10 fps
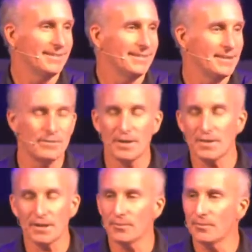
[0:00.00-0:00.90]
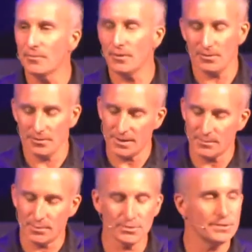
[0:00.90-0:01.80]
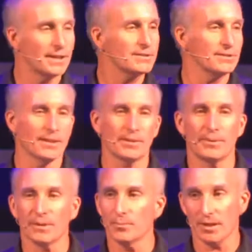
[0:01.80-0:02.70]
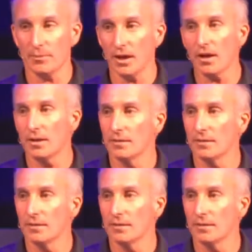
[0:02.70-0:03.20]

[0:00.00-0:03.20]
If anything, if we don't like the person that gets elected, we can blame God.